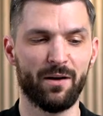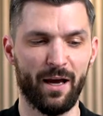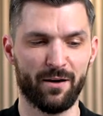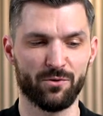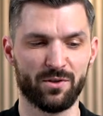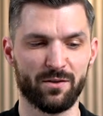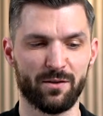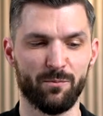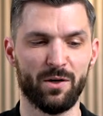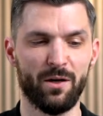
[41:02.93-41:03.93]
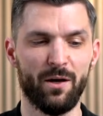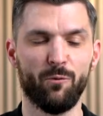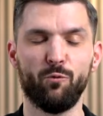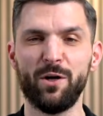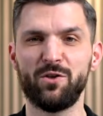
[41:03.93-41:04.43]
ecosystem,
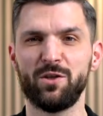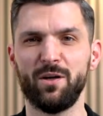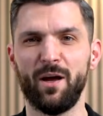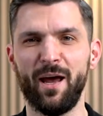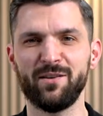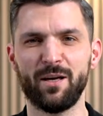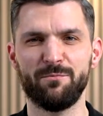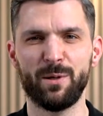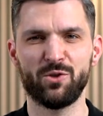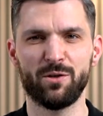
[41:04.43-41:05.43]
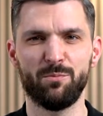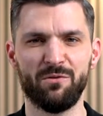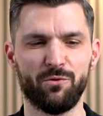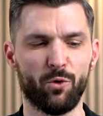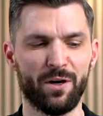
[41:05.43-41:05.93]
which, as I've mentioned
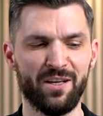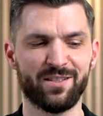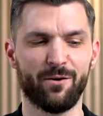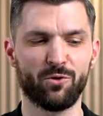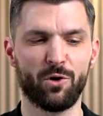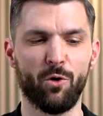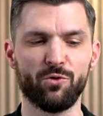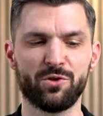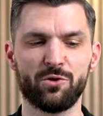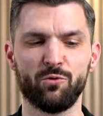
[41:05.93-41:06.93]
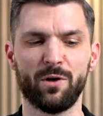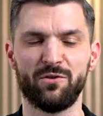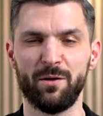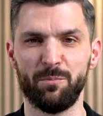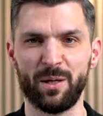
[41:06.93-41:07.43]
before, is now close to a
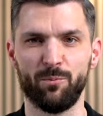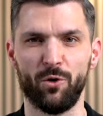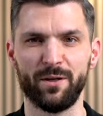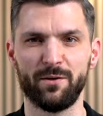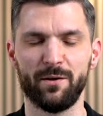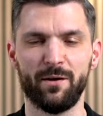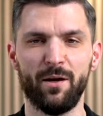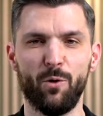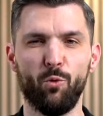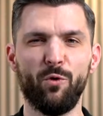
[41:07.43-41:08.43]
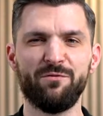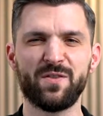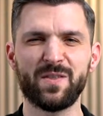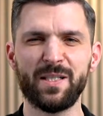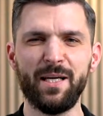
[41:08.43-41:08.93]
tipping point. We've
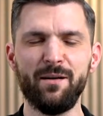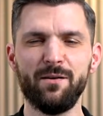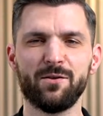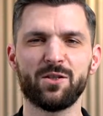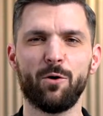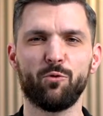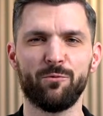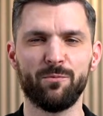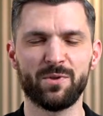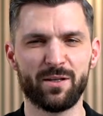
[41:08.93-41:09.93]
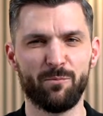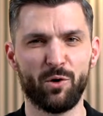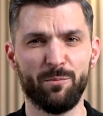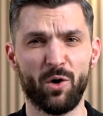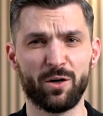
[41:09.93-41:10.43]
seen some
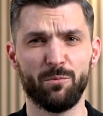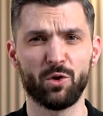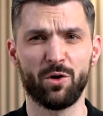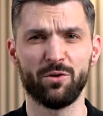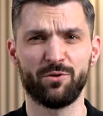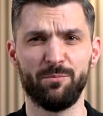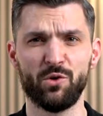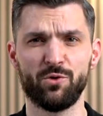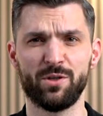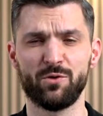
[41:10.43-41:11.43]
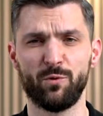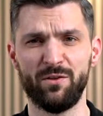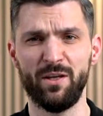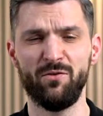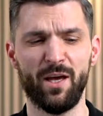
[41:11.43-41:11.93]
remarkable contributions
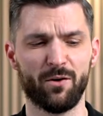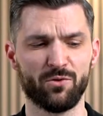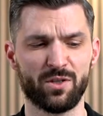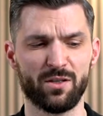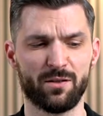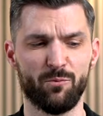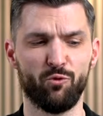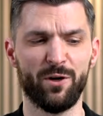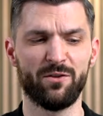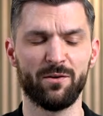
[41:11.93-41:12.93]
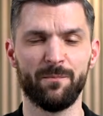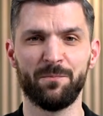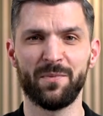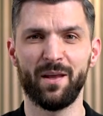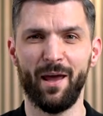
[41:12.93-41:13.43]
within the ecosystem with
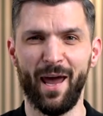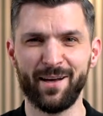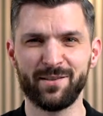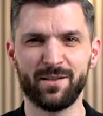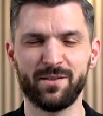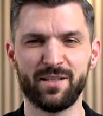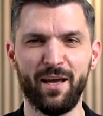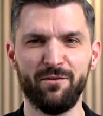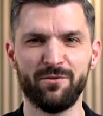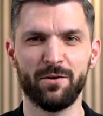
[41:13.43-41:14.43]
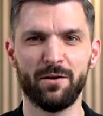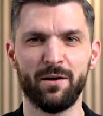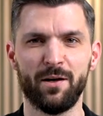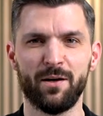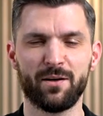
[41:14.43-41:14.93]
XSafe
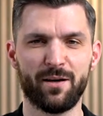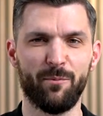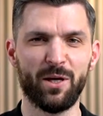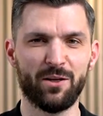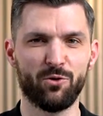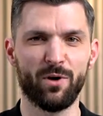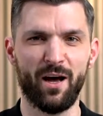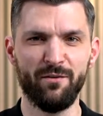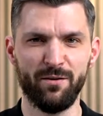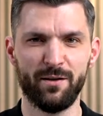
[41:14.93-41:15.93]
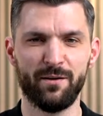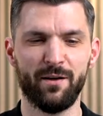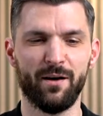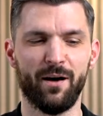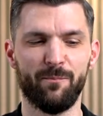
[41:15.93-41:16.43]
coming to live.
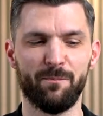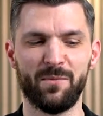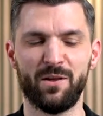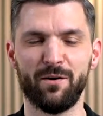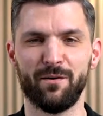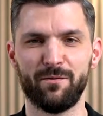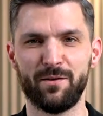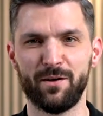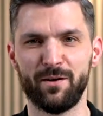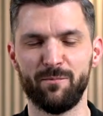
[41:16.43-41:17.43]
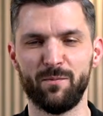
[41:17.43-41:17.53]
The